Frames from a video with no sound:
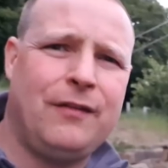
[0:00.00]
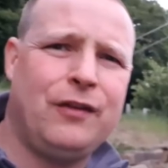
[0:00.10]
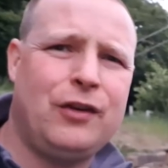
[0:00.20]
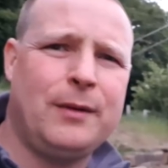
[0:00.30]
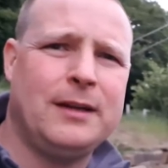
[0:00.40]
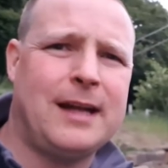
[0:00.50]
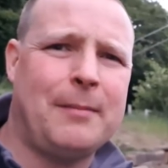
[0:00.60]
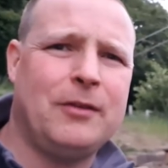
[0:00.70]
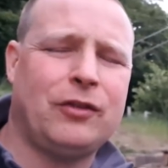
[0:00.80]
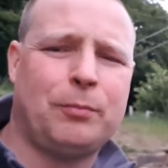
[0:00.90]
if they're doing
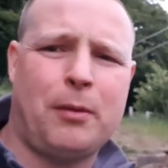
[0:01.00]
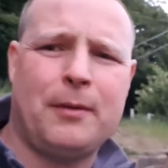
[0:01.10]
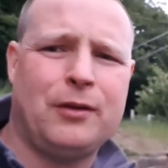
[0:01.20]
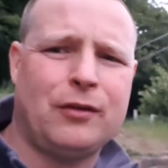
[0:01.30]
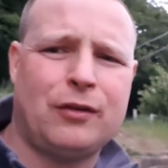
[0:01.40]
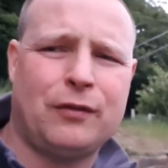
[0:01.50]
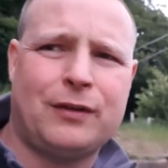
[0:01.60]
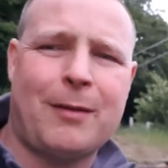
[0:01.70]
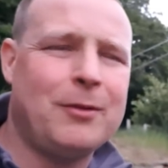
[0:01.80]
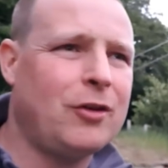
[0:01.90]
damage, it's probably done enough
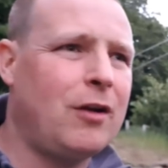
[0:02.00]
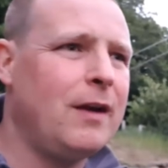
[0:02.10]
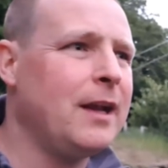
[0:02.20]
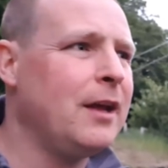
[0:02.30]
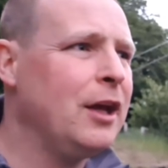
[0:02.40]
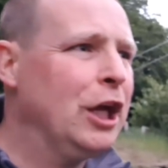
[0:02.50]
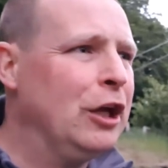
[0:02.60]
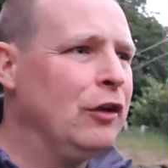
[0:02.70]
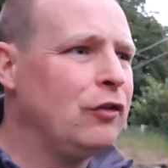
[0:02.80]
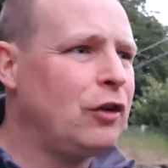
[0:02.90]
damage already.
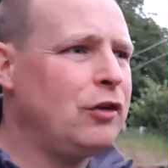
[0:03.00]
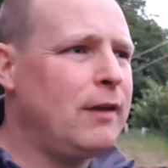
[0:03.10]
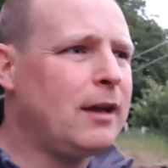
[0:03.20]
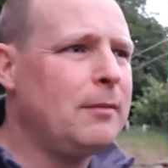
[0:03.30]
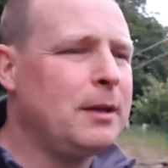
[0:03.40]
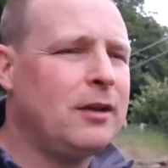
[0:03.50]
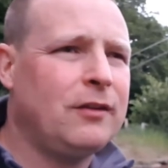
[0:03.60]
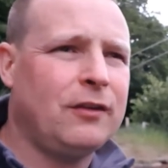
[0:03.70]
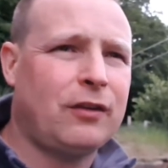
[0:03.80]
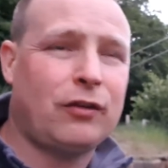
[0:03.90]
So, do you reckon because
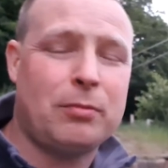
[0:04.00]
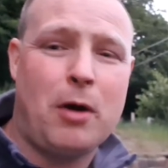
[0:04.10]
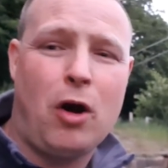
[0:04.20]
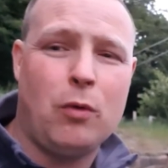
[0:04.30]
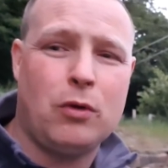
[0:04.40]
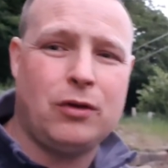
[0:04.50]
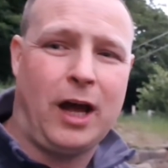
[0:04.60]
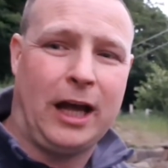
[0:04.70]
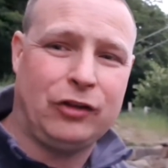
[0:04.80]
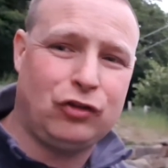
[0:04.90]
it's a small one,
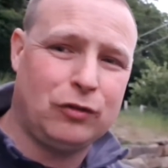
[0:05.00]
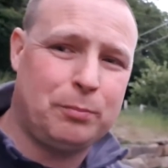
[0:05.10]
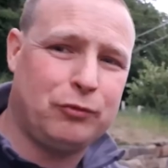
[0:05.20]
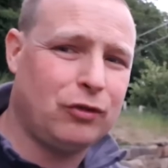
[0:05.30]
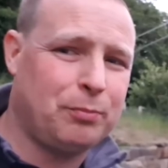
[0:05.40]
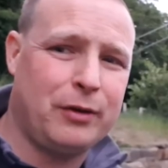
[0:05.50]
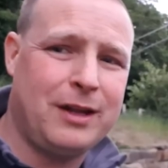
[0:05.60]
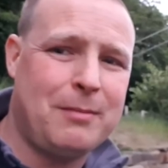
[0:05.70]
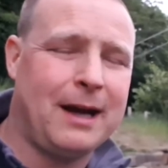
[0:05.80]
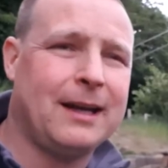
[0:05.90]
I should just put
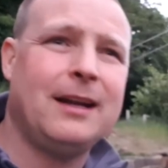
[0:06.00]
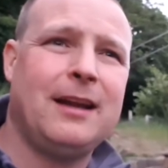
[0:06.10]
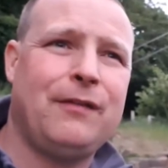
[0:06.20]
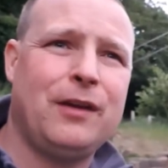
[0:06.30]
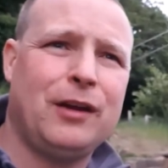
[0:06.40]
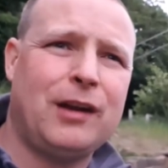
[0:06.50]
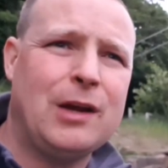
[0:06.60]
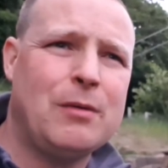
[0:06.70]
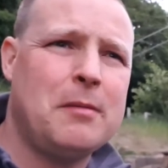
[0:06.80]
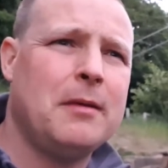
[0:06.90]
it back in? If you
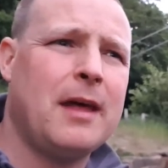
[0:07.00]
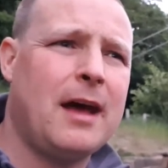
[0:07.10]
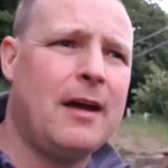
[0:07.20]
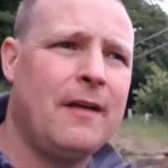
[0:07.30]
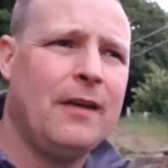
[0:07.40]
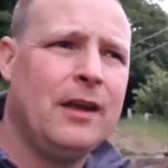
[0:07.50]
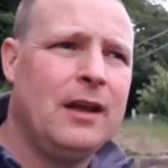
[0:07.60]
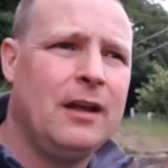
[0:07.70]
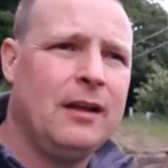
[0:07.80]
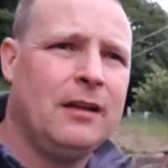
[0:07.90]
agree with me there,
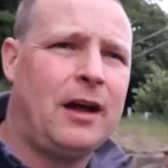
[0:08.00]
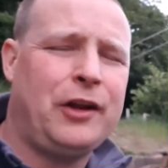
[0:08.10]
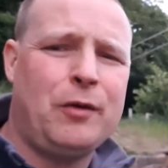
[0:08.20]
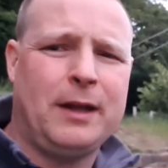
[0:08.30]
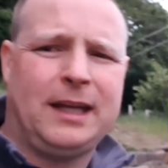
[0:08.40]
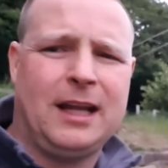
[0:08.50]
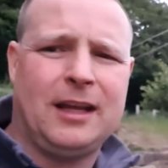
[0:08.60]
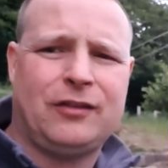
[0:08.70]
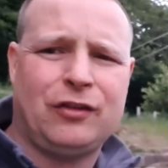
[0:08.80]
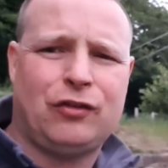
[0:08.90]
I don't want to kill it
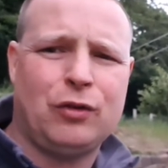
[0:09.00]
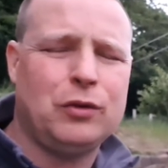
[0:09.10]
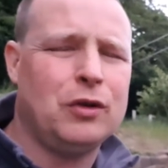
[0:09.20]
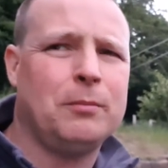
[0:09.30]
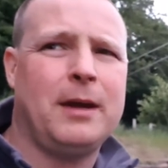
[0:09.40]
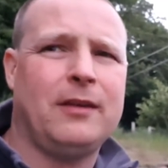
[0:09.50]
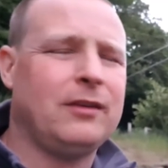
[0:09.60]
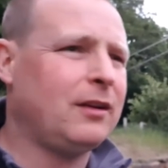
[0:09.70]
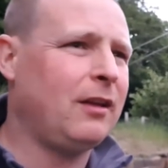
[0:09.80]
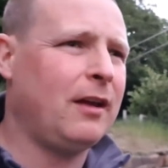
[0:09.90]
because it's too young,
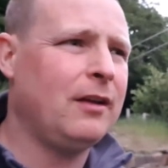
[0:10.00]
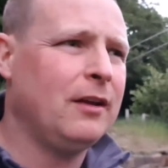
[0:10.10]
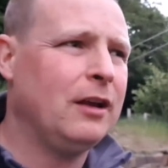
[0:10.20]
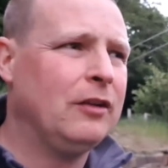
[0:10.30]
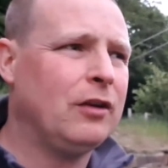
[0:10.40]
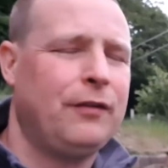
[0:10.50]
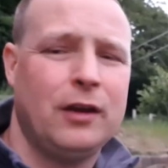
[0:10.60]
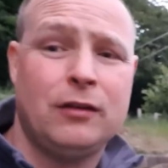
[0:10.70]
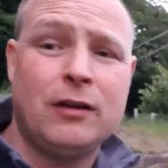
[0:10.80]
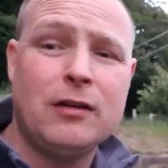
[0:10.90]
basically. So, if you
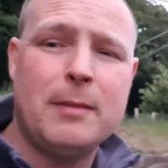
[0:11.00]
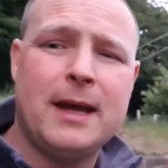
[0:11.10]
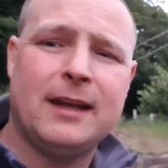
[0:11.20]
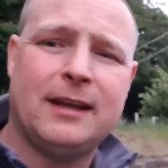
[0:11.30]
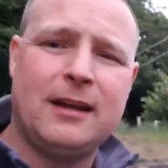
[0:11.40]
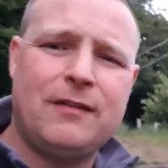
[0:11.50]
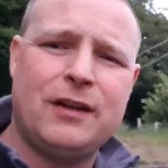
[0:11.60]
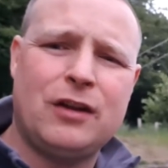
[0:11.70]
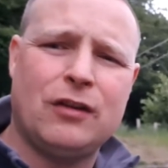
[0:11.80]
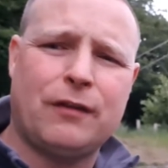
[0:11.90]
agree with me, give the
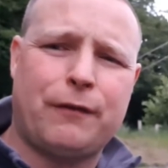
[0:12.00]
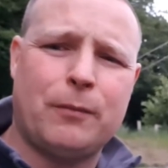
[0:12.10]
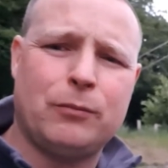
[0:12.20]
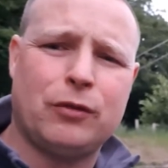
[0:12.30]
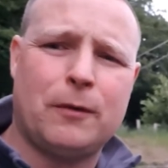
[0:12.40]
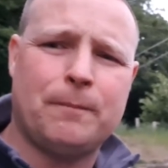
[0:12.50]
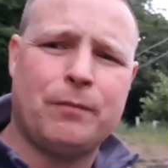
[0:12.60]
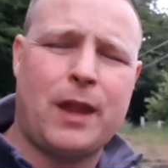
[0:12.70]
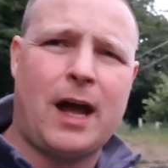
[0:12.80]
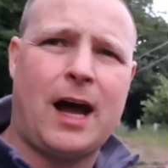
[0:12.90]
video the thumbs up.
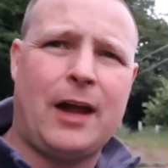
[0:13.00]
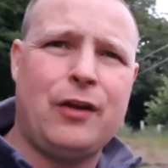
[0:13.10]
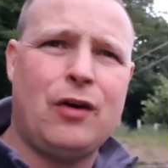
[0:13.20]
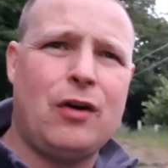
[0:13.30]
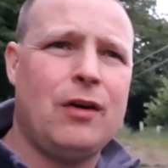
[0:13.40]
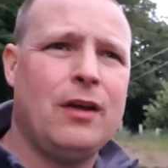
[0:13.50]
I know